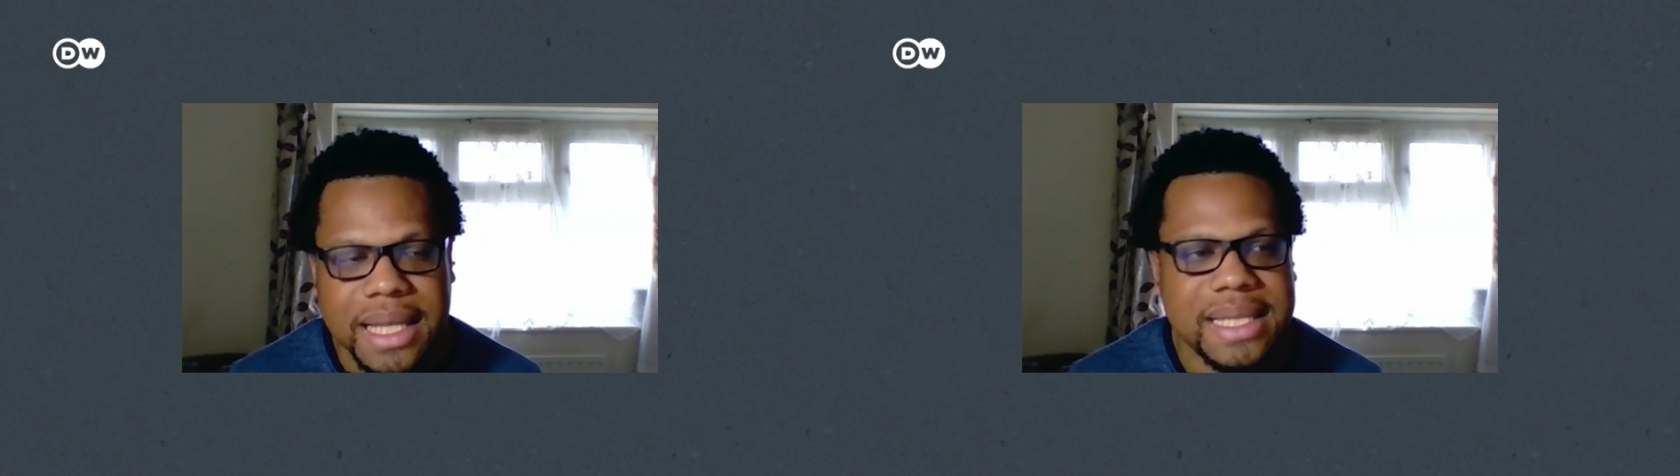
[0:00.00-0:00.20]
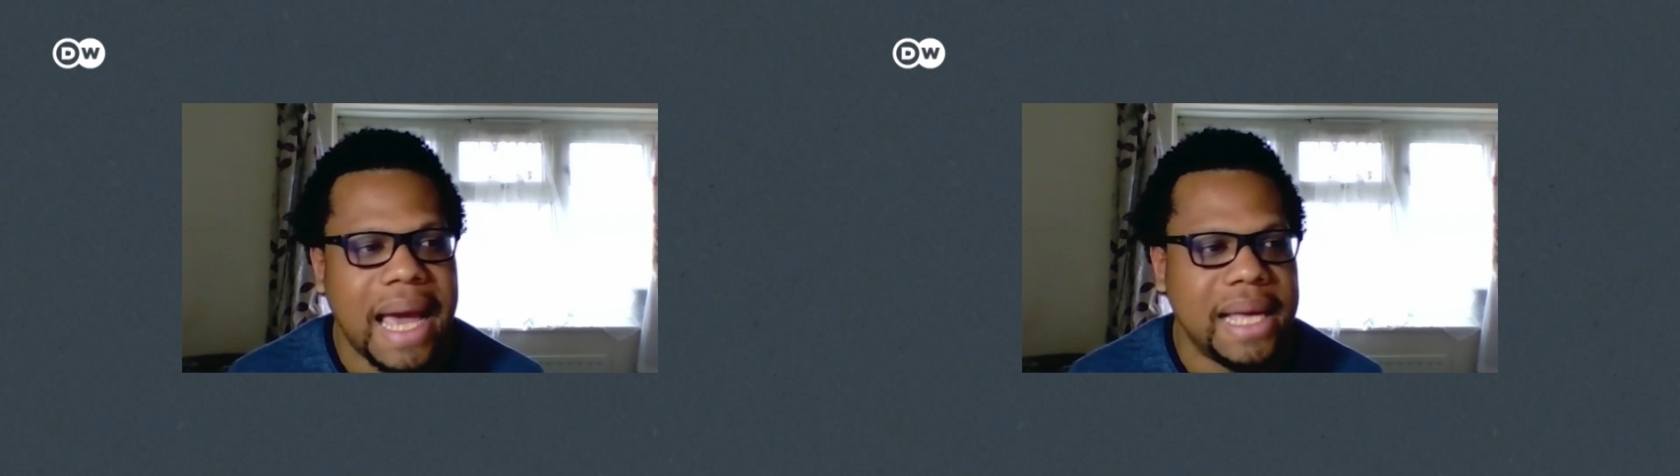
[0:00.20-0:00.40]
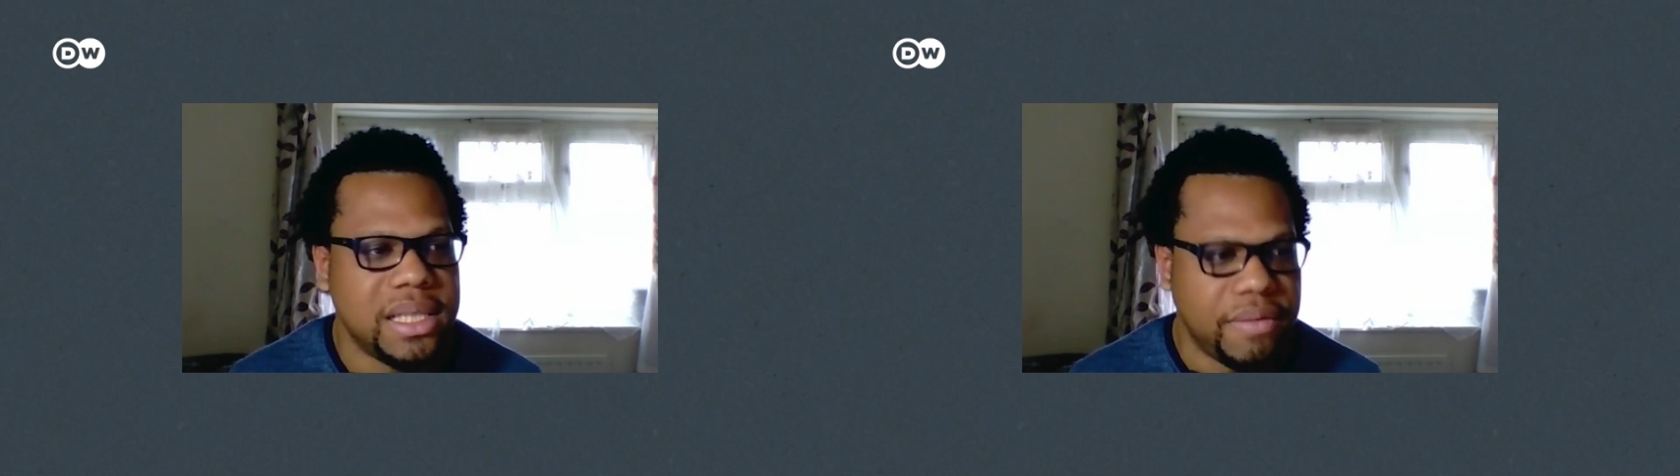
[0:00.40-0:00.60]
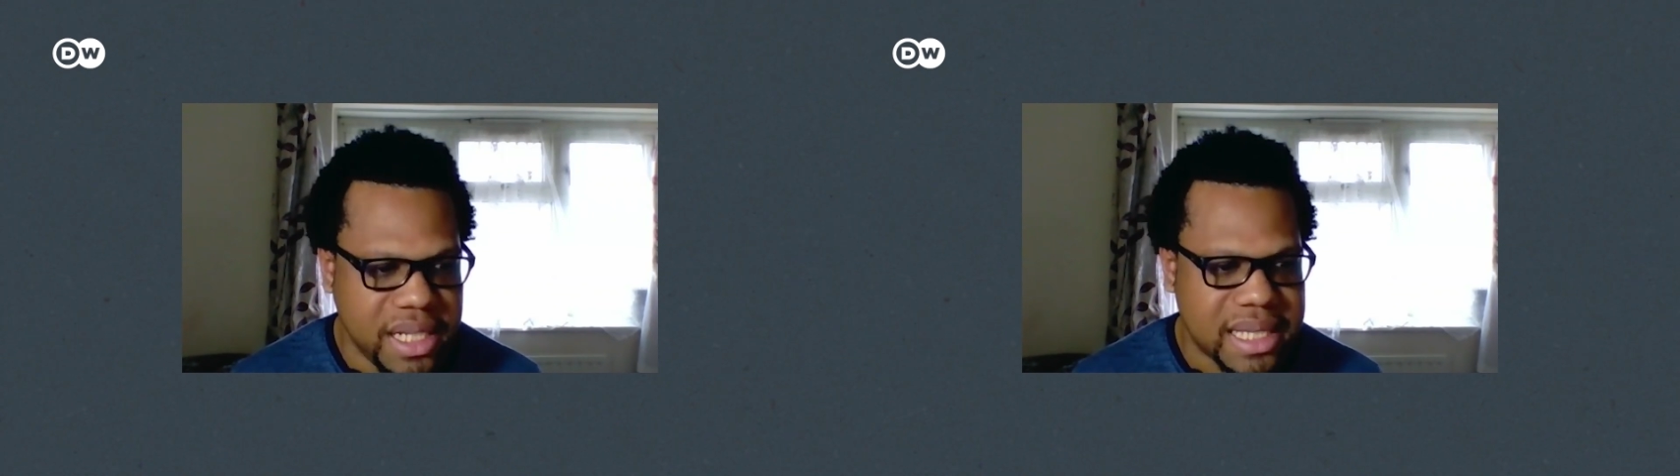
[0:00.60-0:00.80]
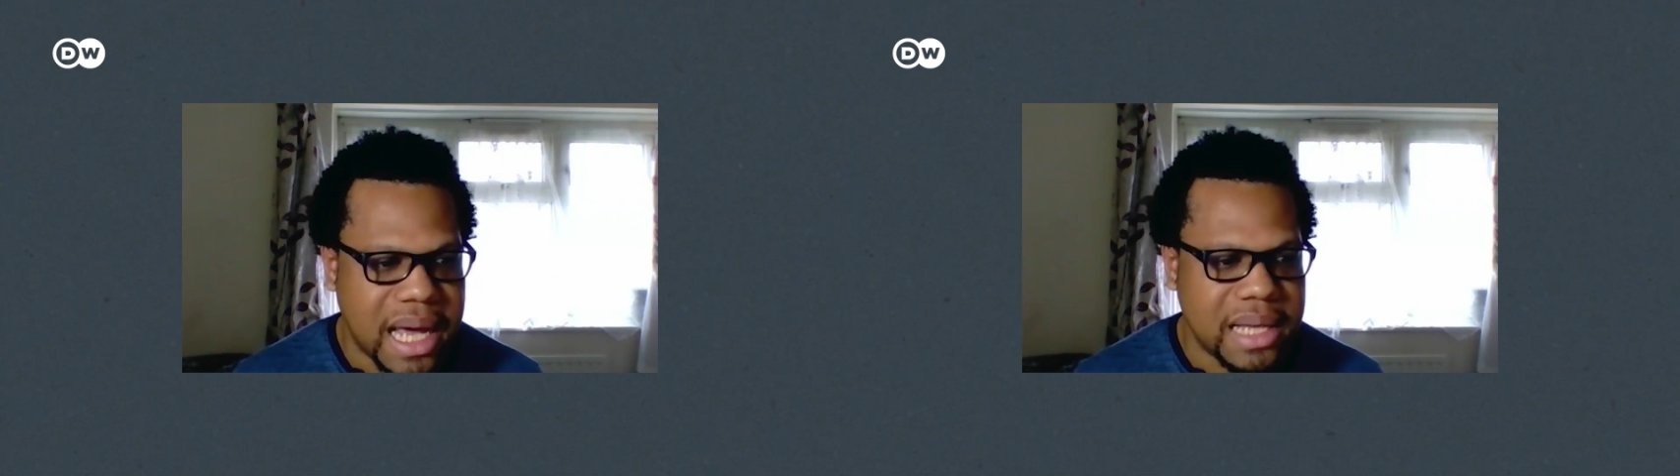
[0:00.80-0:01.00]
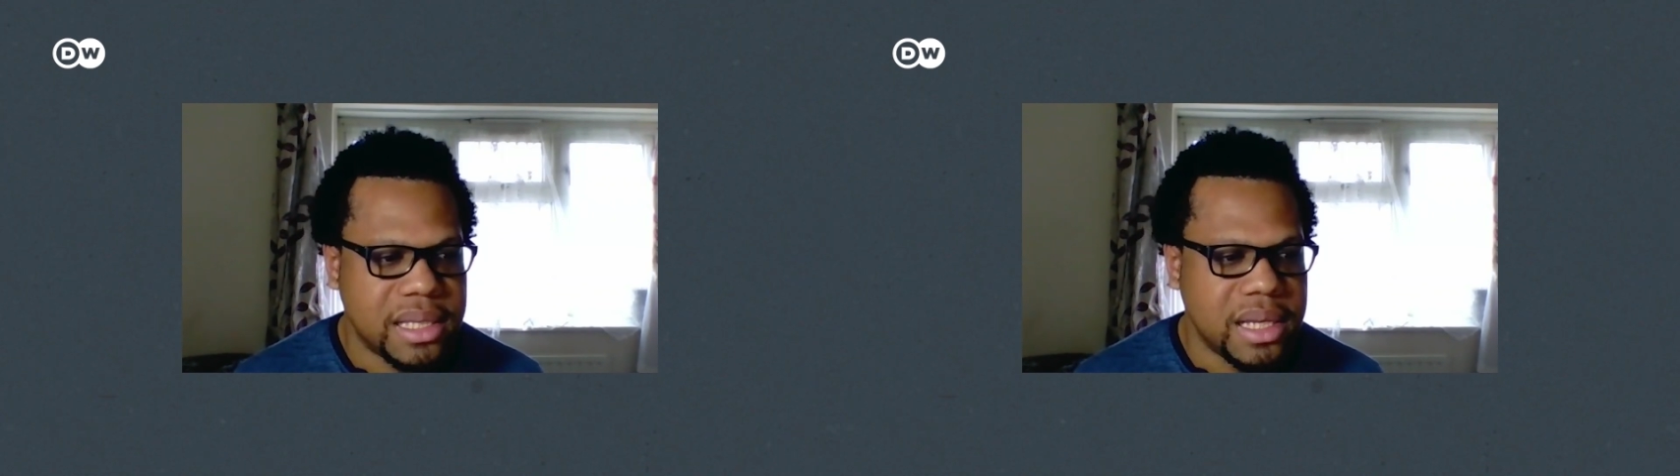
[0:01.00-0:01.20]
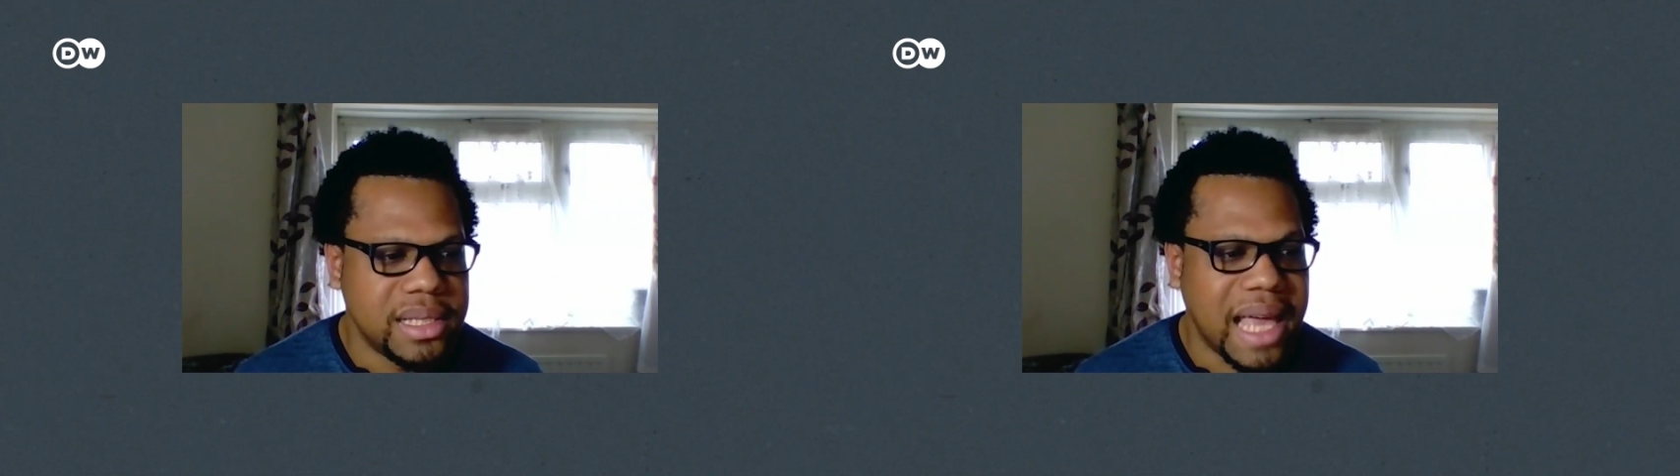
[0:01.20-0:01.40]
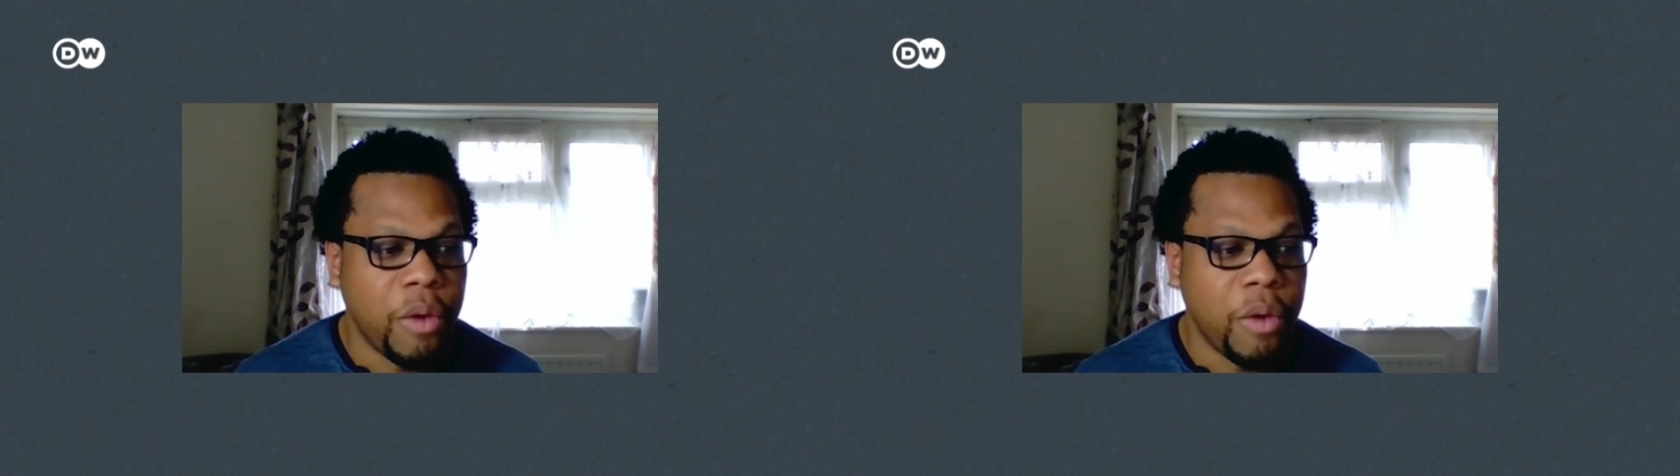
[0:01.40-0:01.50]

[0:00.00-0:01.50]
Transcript: these kinds of disasters